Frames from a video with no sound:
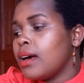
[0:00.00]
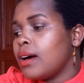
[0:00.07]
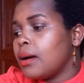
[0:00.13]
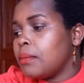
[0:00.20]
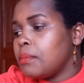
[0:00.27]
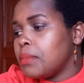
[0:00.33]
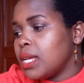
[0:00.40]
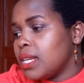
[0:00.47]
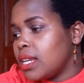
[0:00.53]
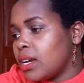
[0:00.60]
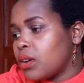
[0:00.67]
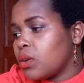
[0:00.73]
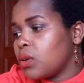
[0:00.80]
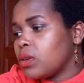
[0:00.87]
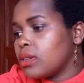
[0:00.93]

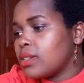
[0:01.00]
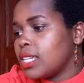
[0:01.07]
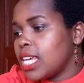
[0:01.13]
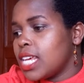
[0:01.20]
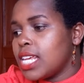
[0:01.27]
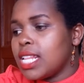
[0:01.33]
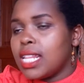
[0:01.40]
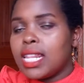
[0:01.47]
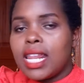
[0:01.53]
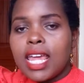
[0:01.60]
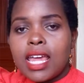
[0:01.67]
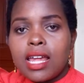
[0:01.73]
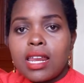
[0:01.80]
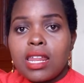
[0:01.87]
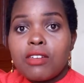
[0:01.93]
minerals in
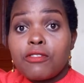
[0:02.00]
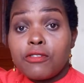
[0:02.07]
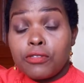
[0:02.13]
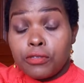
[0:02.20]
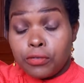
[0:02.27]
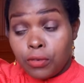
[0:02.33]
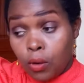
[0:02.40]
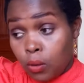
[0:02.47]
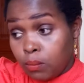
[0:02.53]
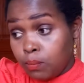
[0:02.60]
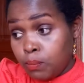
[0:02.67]
any form.